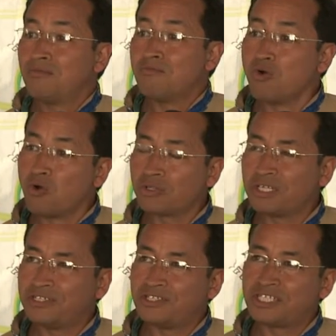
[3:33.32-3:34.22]
more
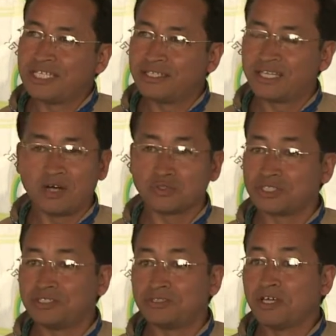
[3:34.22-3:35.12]
than
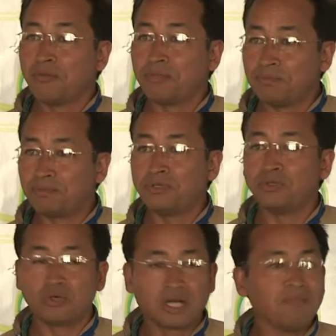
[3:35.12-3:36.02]
10,000 people
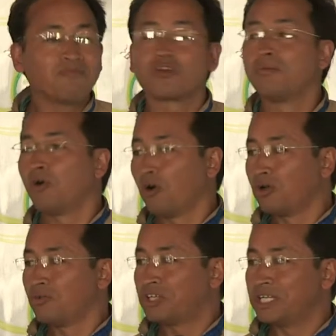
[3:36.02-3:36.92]
who come from all
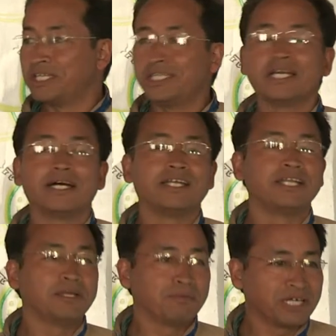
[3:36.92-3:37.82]
over India and
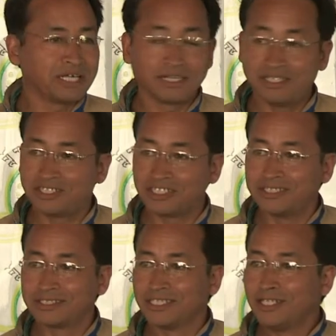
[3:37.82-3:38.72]
neighboring
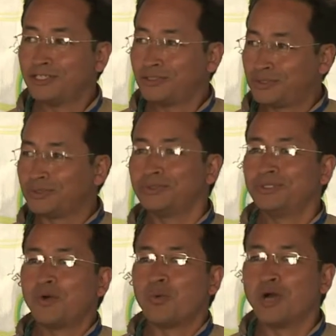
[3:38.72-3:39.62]
countries to
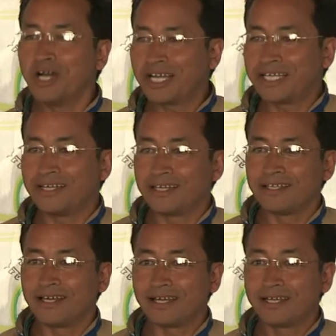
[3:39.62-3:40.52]
work in
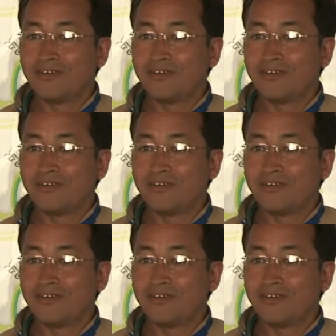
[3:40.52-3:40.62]
Ladakh.